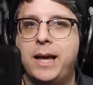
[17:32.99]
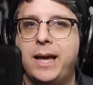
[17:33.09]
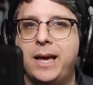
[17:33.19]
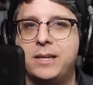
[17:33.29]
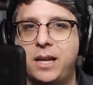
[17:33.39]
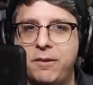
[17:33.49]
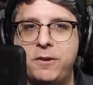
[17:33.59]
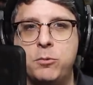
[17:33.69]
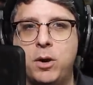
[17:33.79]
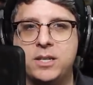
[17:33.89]
And
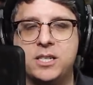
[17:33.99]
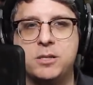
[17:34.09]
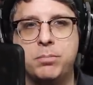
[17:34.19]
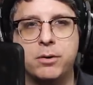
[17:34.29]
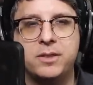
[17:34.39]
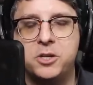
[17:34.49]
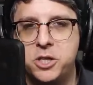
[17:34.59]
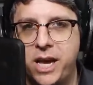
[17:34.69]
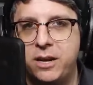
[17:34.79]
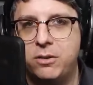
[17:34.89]
if you want to support the
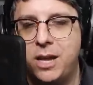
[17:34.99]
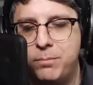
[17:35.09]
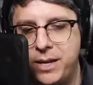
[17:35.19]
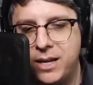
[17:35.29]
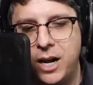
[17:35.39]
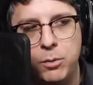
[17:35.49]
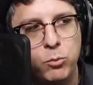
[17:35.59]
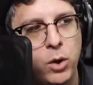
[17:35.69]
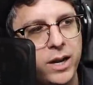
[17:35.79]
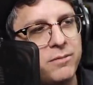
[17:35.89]
channel and become
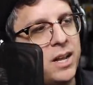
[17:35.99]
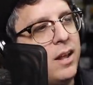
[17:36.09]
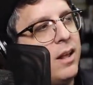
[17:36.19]
one of